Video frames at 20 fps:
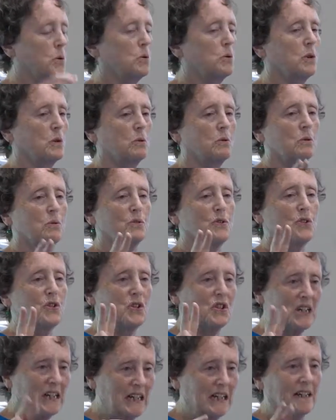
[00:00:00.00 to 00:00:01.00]
quote unquote
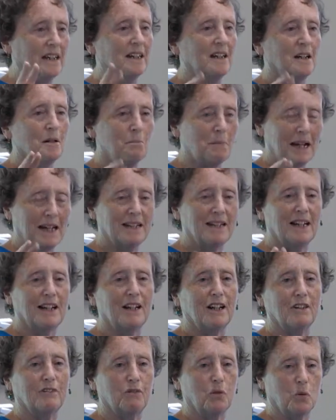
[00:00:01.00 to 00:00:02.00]
see
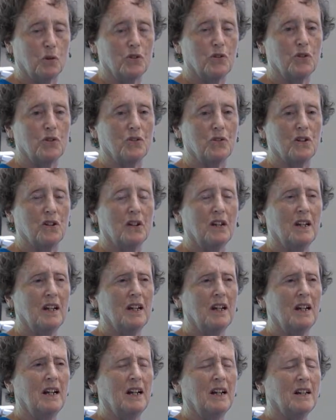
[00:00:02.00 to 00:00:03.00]
magnetic forces.
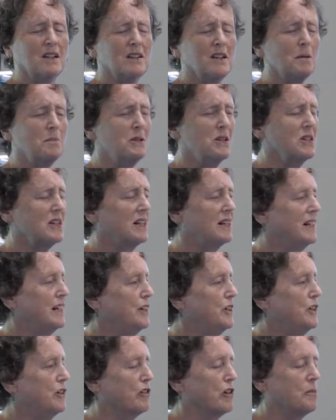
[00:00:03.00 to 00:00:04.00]
Some study
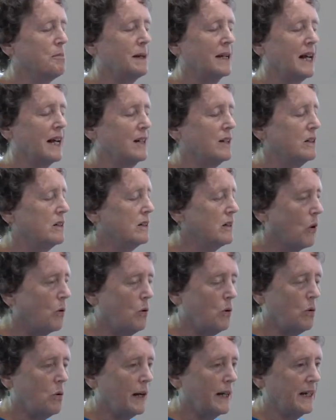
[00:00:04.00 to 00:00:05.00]
in Europe, and I
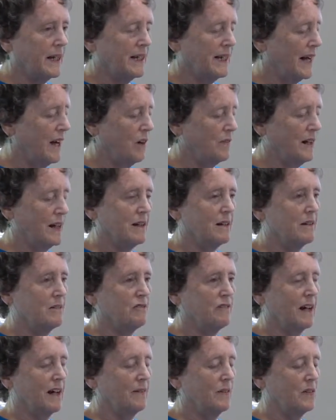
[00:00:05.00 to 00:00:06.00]
don't quite get how they
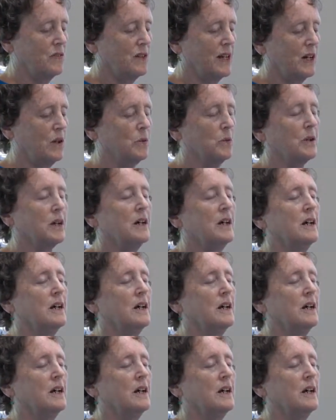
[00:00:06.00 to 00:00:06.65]
found this out,